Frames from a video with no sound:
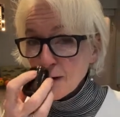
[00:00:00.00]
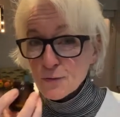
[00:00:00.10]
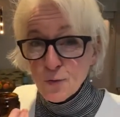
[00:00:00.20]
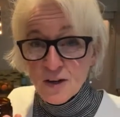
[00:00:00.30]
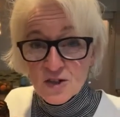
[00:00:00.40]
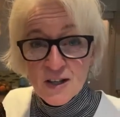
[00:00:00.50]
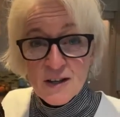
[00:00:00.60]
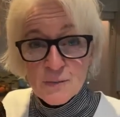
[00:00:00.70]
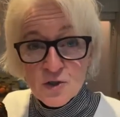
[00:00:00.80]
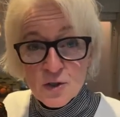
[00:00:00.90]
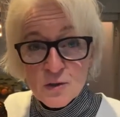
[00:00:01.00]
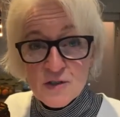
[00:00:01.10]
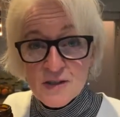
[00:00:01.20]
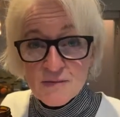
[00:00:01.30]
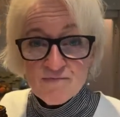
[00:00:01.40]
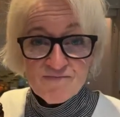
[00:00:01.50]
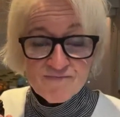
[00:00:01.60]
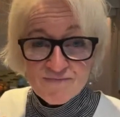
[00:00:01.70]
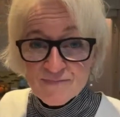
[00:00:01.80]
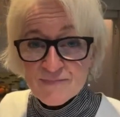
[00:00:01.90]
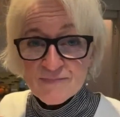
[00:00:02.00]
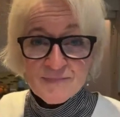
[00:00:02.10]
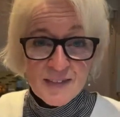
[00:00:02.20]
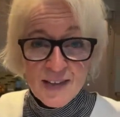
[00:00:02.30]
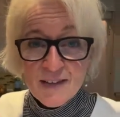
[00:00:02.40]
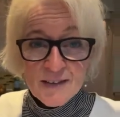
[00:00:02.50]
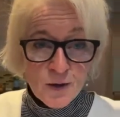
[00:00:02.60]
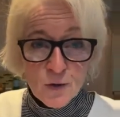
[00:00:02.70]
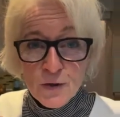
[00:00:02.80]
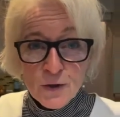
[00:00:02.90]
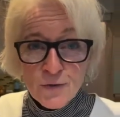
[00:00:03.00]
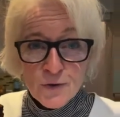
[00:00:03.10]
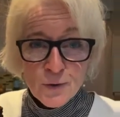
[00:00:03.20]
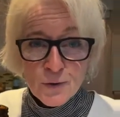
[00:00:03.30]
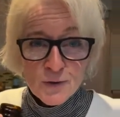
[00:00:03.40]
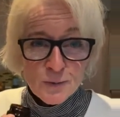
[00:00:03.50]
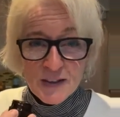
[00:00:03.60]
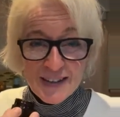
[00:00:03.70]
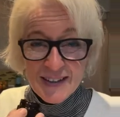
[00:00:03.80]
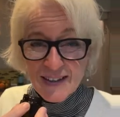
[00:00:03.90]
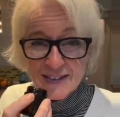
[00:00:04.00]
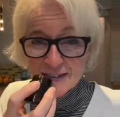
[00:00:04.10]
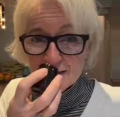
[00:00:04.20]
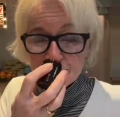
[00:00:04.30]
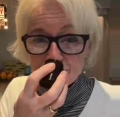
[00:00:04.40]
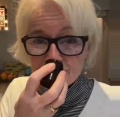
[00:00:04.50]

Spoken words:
fresh lime juice over your food, really nice.